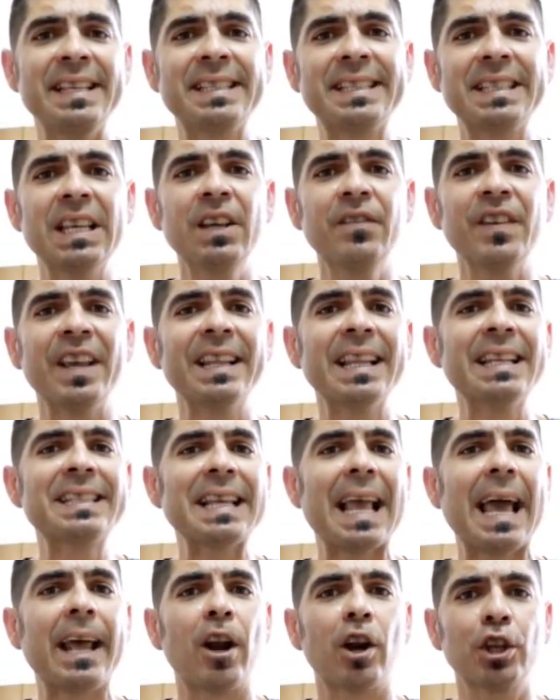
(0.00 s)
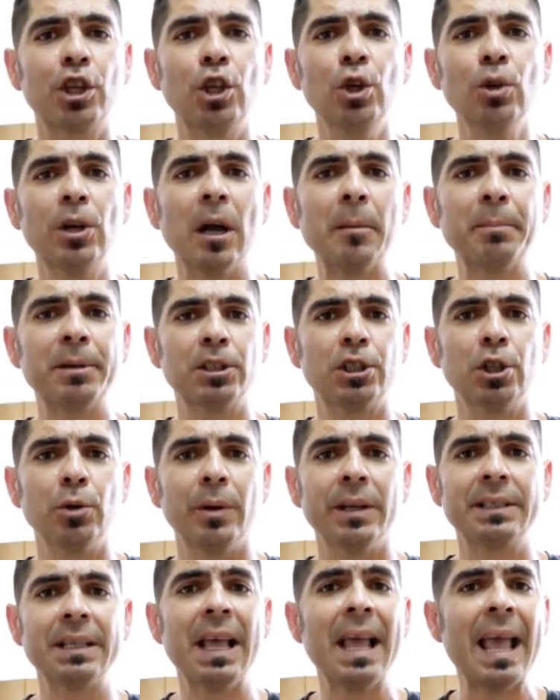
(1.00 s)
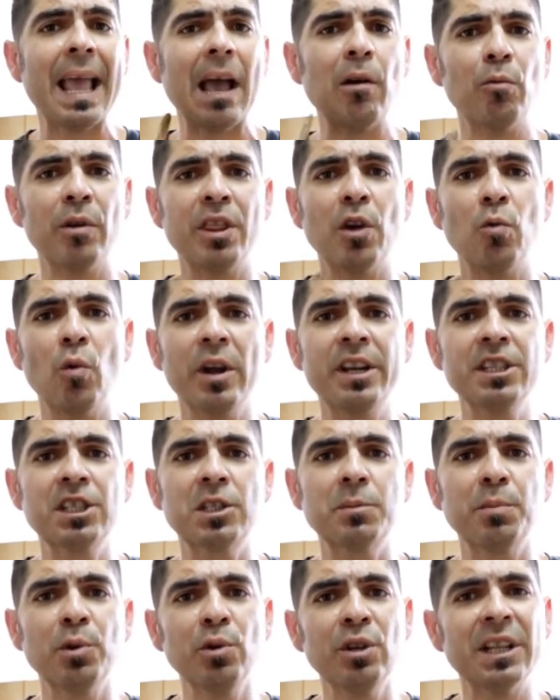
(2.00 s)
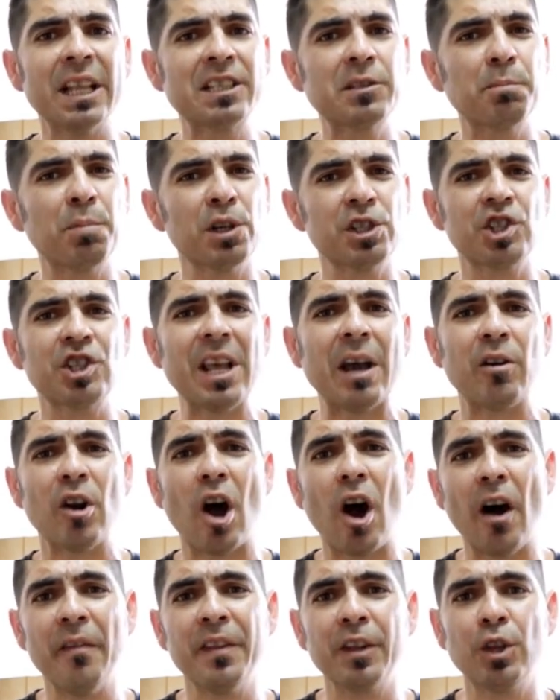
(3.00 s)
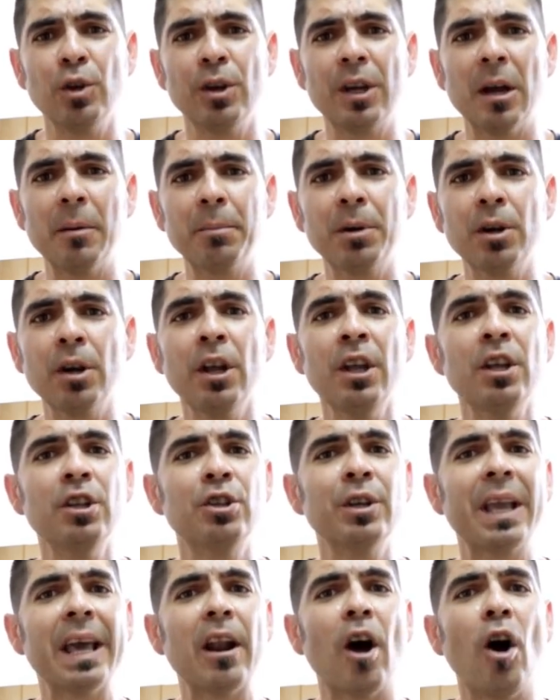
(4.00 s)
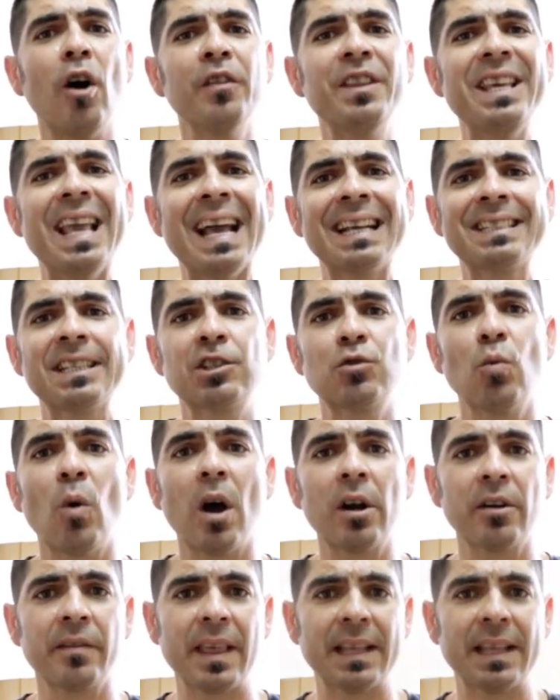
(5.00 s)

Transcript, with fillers: a sieve and let's add our cucumber to it. And with a wooden spoon, let's push down on the cucumber to get all the excess water